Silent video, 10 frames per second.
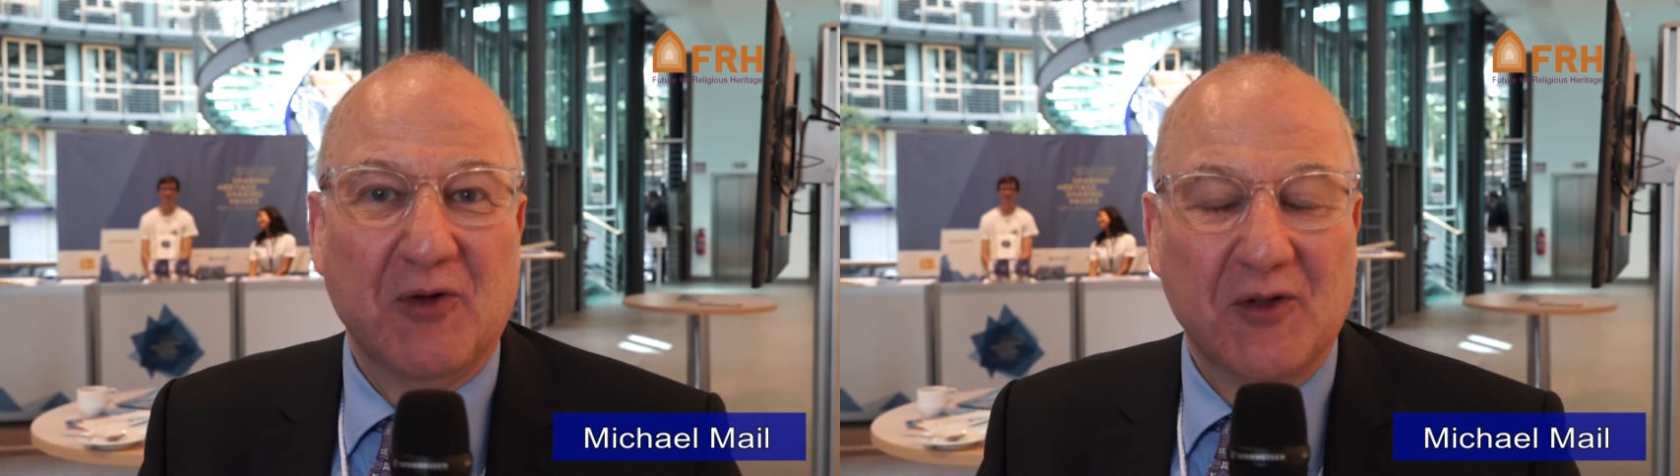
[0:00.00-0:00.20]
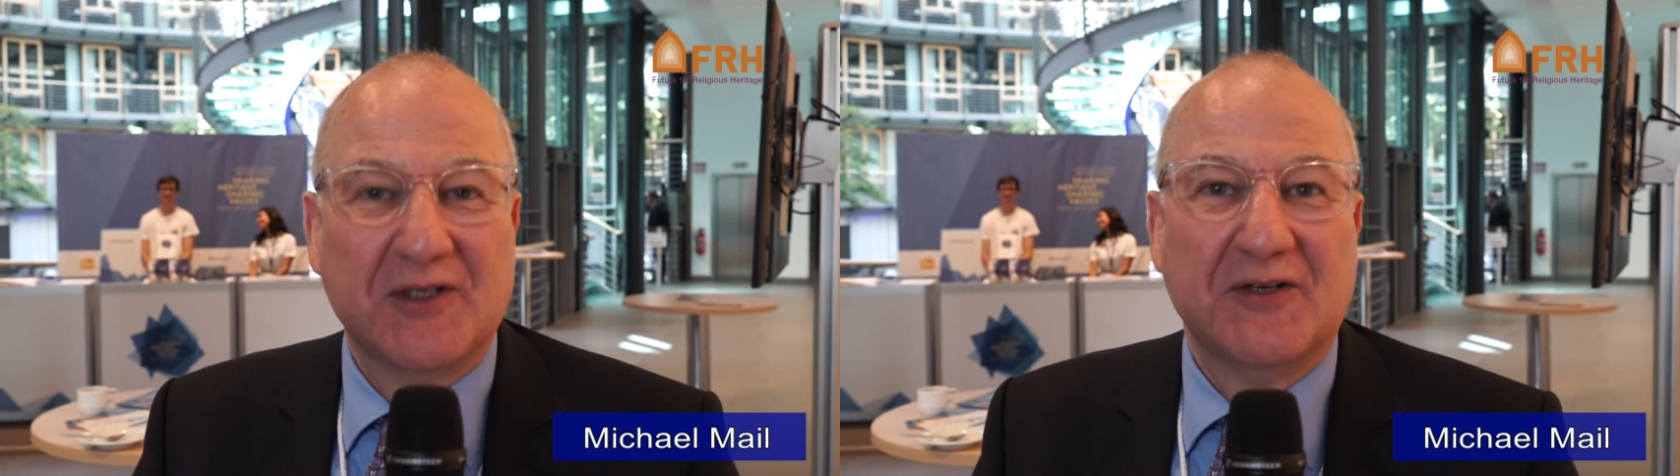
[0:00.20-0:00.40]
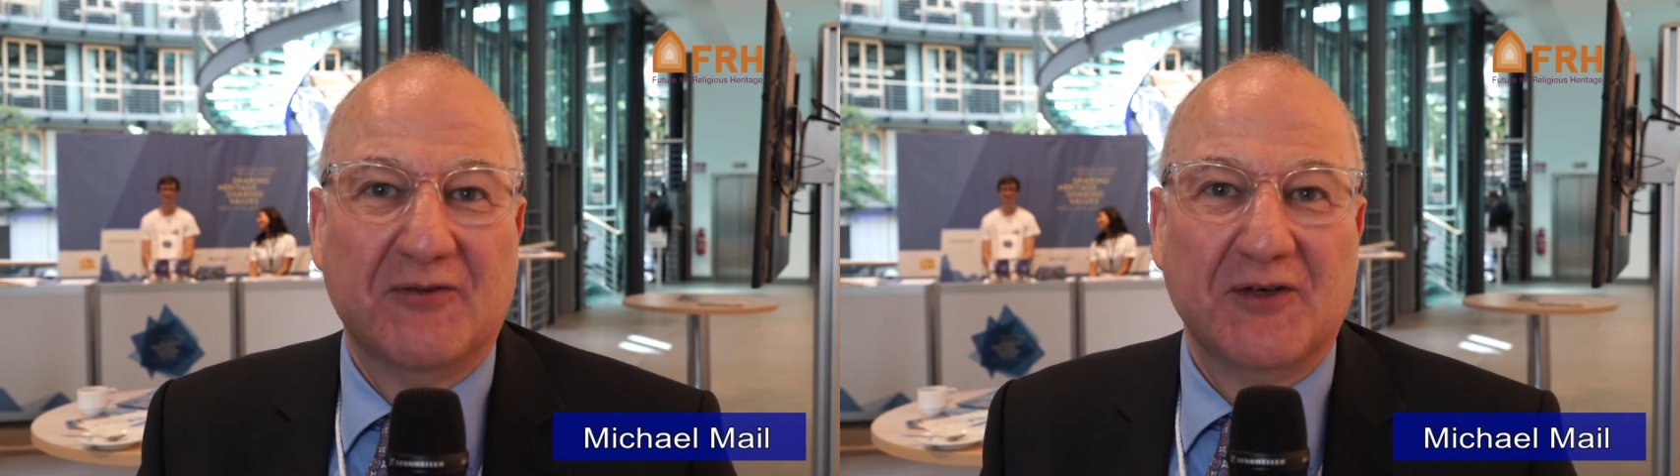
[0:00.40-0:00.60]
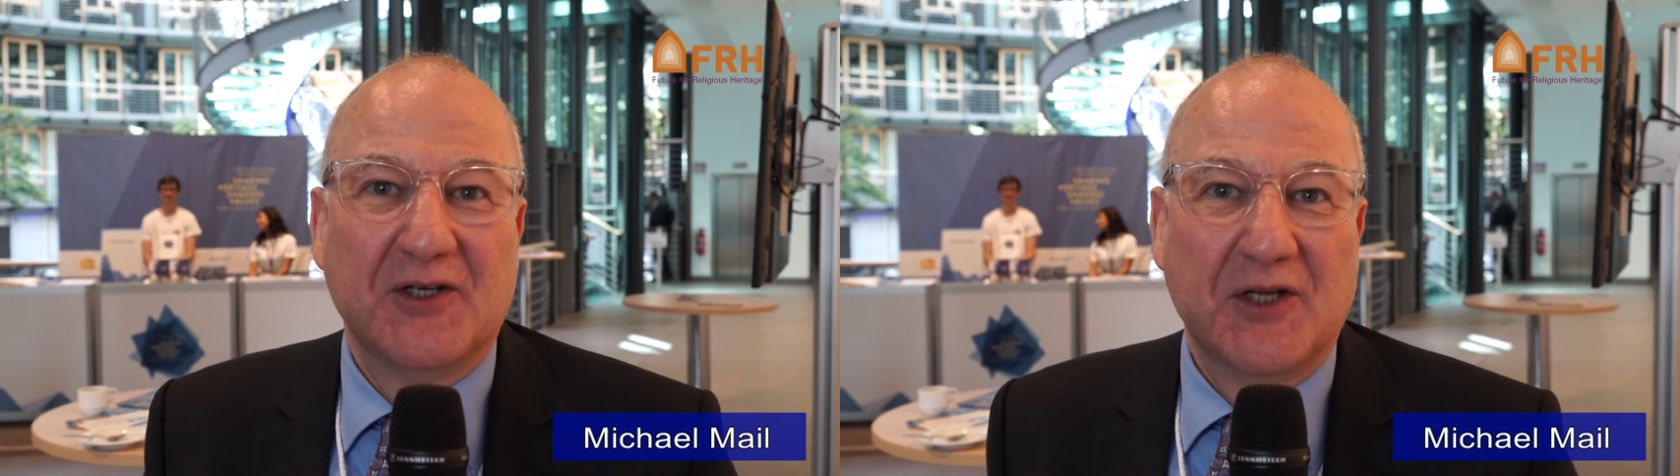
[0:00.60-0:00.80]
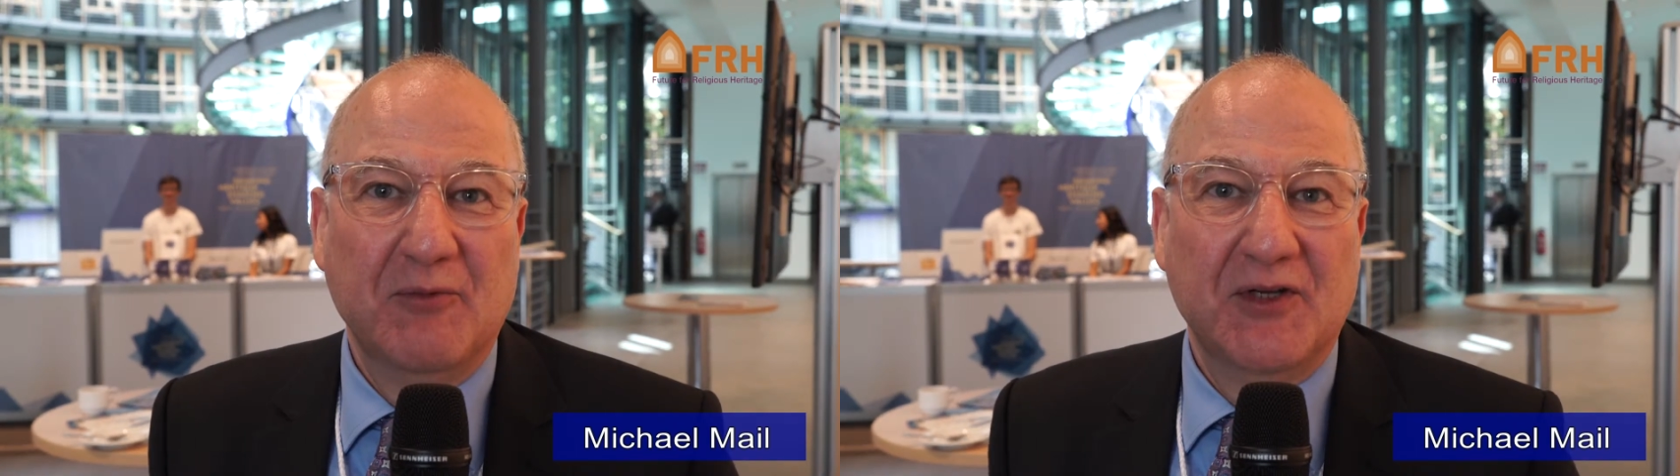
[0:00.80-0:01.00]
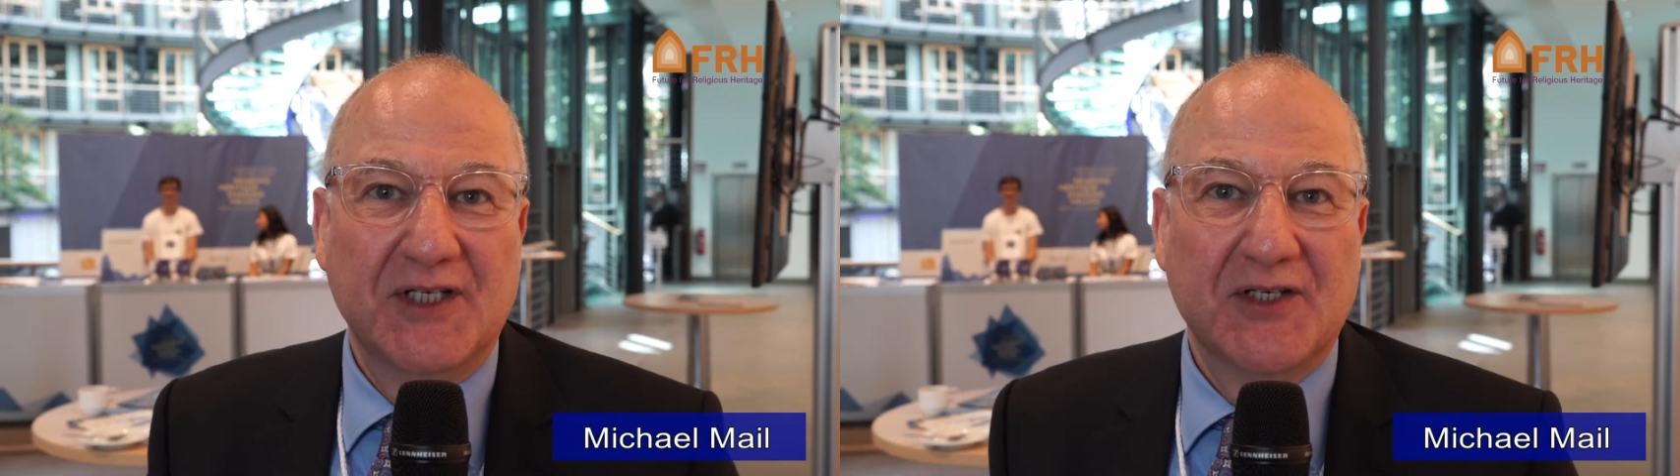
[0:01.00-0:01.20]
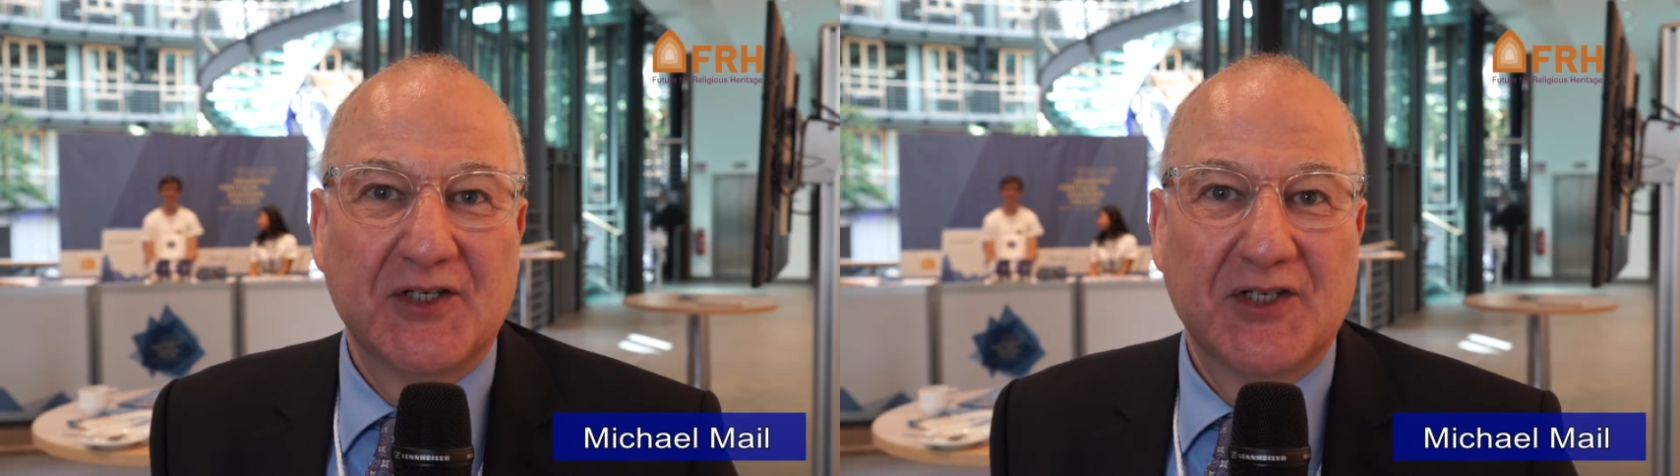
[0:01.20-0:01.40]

all the different communities and